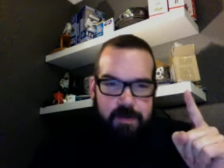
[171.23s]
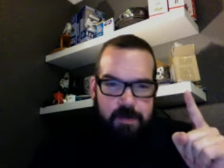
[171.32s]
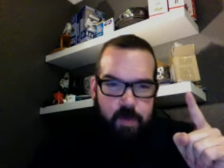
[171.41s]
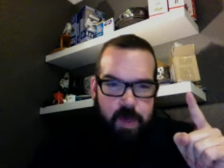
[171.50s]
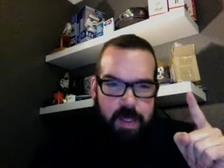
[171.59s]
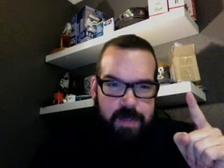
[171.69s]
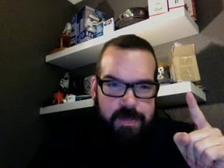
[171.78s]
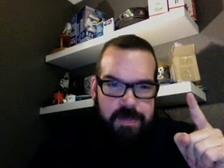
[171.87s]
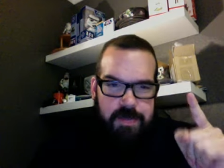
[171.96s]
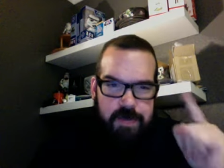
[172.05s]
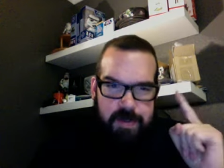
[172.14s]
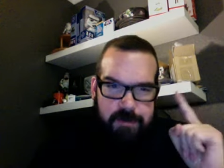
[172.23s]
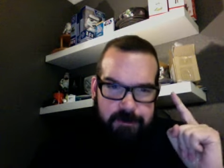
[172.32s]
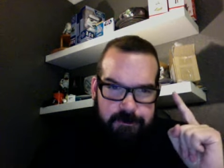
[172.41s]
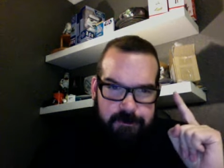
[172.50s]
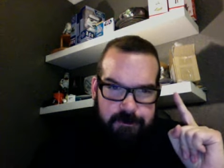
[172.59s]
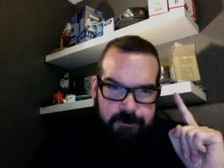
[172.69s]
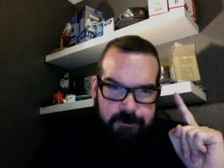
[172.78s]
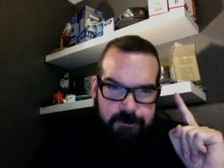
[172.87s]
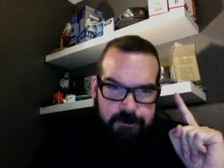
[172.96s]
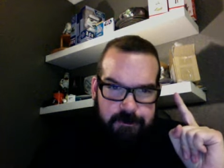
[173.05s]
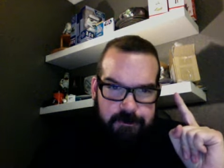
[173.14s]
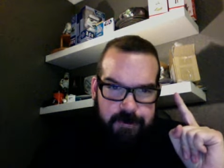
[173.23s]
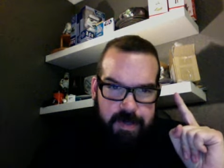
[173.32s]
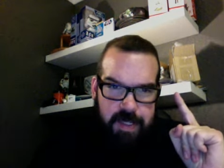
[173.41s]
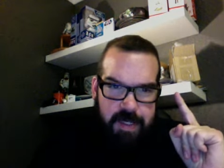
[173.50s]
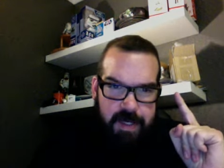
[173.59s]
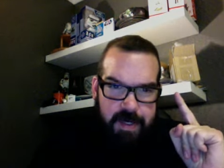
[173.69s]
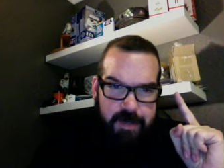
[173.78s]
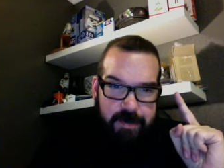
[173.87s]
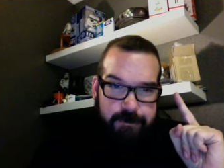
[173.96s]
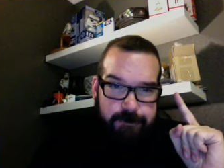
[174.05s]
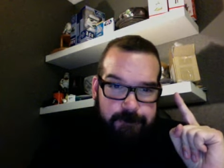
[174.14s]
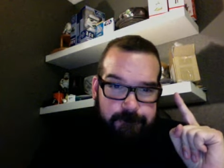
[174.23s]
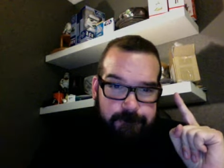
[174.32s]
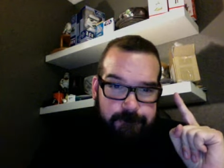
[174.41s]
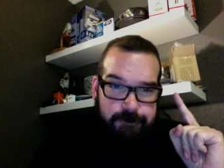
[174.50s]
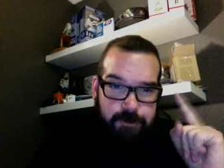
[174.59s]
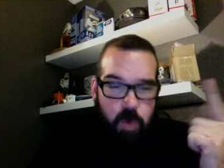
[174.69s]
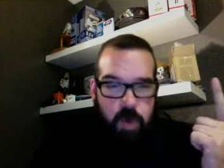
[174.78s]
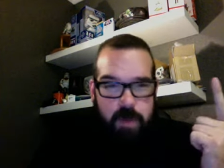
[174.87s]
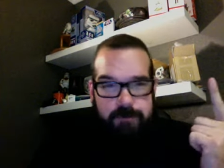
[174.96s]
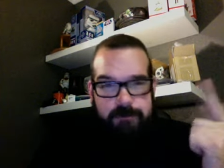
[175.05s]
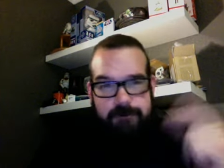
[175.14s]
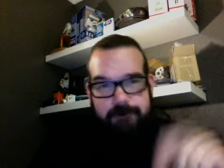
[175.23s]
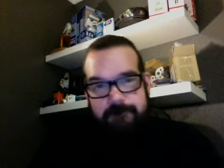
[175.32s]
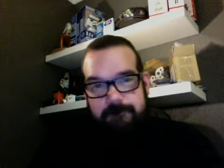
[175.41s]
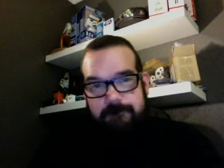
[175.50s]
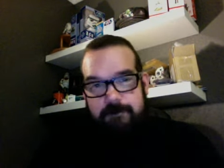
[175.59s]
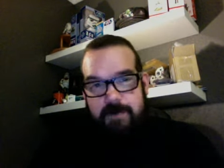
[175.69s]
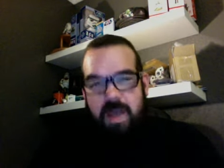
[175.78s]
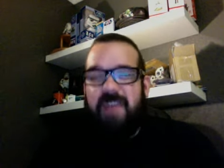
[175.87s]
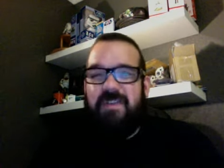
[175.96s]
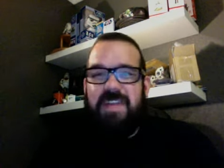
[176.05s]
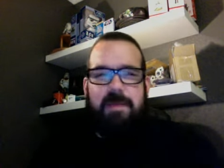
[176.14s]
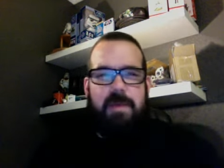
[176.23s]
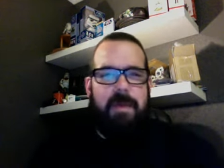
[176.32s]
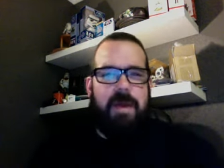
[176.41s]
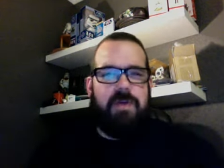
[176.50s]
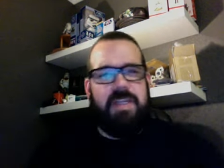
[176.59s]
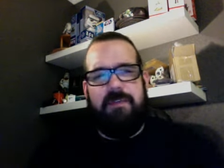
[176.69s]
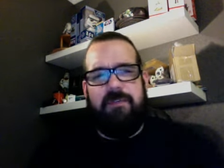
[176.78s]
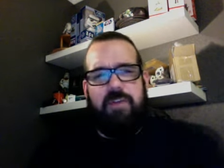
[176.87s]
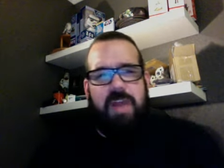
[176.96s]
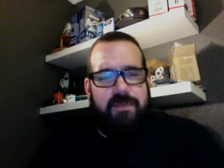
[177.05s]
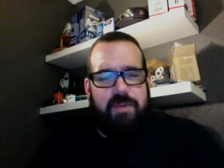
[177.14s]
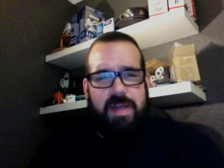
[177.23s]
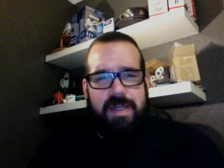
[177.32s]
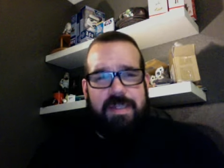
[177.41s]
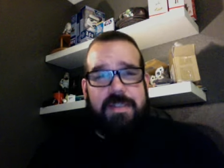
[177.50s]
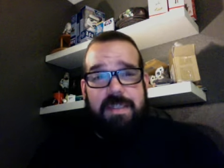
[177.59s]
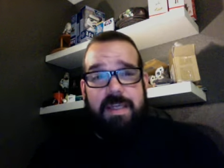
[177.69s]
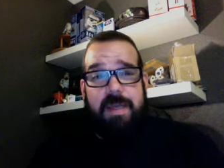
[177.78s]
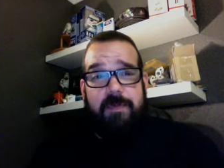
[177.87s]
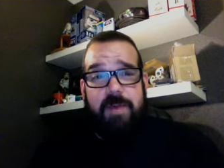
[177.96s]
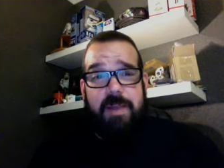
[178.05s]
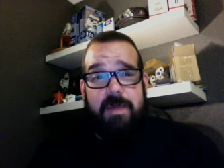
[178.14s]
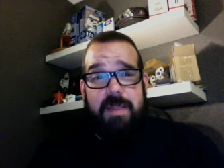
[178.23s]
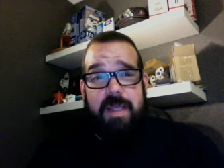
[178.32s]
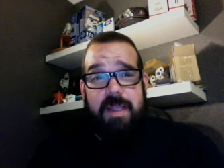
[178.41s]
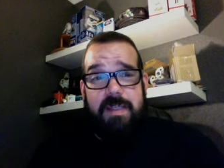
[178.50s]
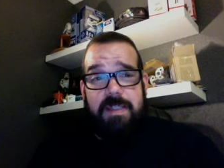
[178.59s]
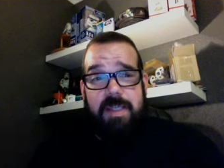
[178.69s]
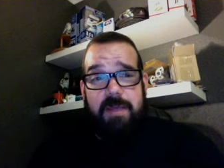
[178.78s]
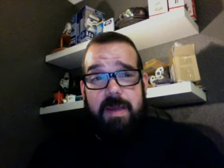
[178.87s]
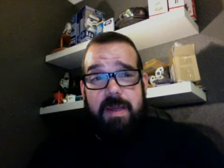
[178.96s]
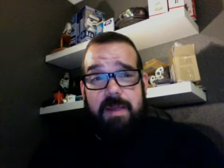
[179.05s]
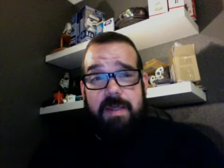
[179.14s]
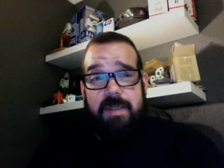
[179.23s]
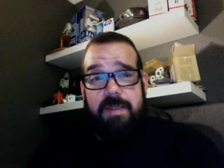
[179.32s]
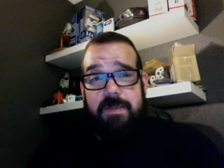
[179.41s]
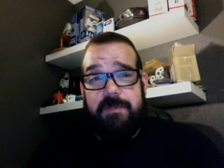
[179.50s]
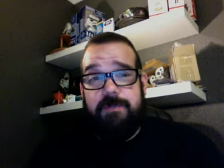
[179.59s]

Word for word: Weight loss surgery, thinning hair, or I haven't taken my biotin forever. I keep forgetting about that. I should get back on that too.